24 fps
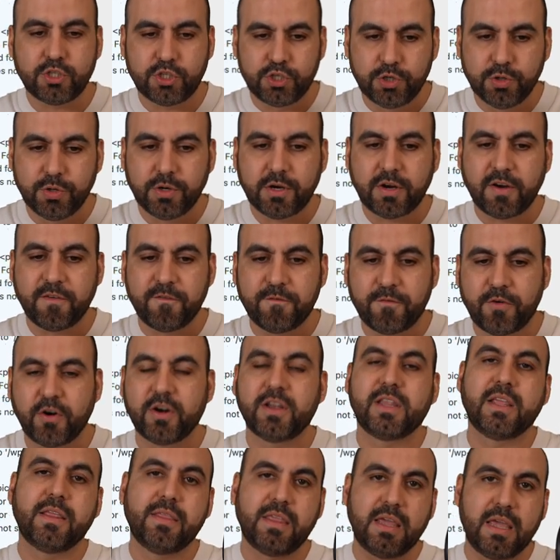to
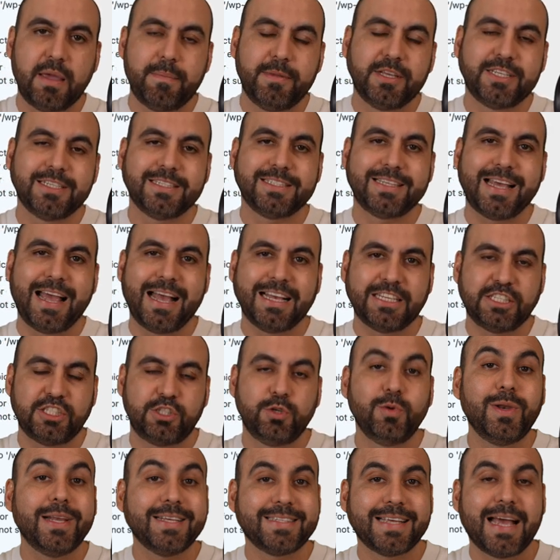convert the images as
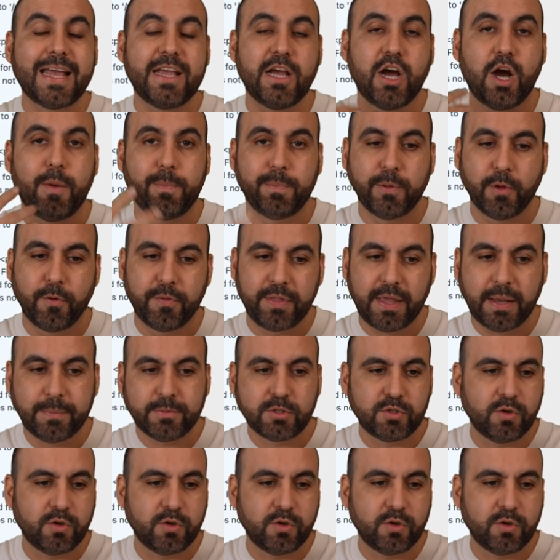soon as I upload them.